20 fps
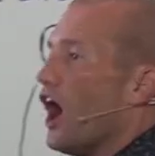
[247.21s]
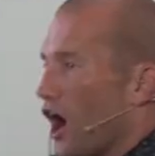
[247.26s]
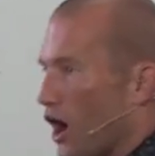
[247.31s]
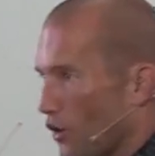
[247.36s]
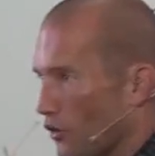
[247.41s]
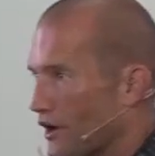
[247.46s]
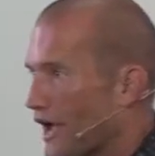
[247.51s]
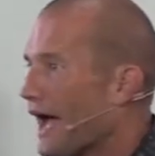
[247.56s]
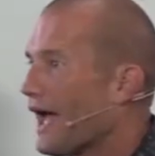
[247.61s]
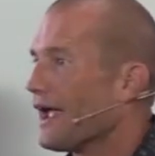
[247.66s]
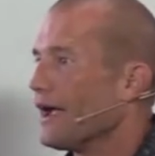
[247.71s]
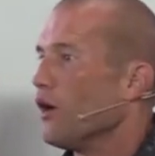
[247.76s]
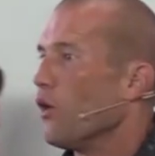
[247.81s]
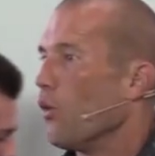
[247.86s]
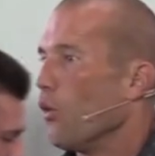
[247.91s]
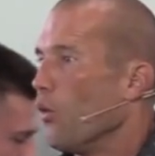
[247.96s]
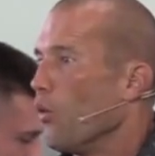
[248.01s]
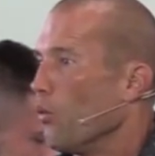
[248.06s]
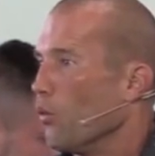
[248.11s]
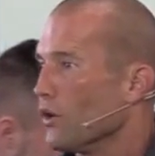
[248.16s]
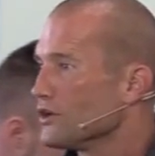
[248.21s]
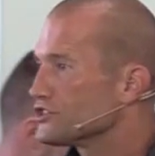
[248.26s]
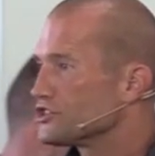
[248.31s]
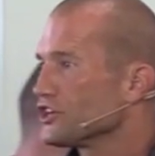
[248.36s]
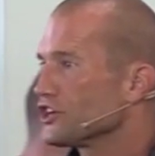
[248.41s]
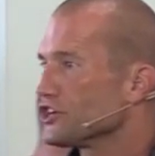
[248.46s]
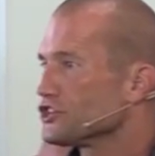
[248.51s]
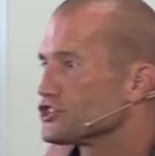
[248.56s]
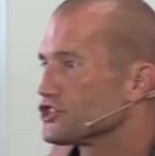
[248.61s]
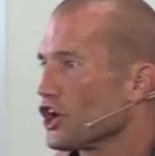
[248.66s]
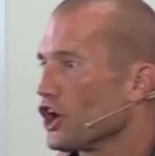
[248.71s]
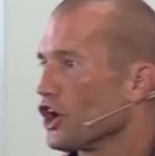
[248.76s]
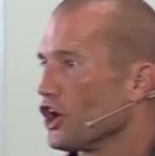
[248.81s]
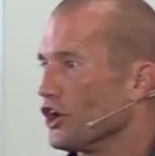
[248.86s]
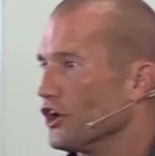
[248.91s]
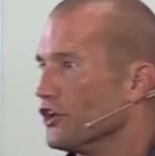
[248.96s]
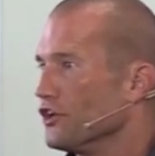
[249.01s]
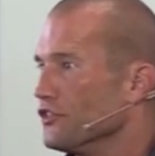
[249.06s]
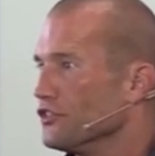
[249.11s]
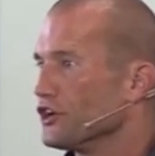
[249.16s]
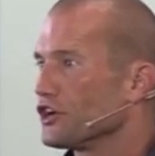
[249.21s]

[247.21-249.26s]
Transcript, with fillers: Okay, what's the concern?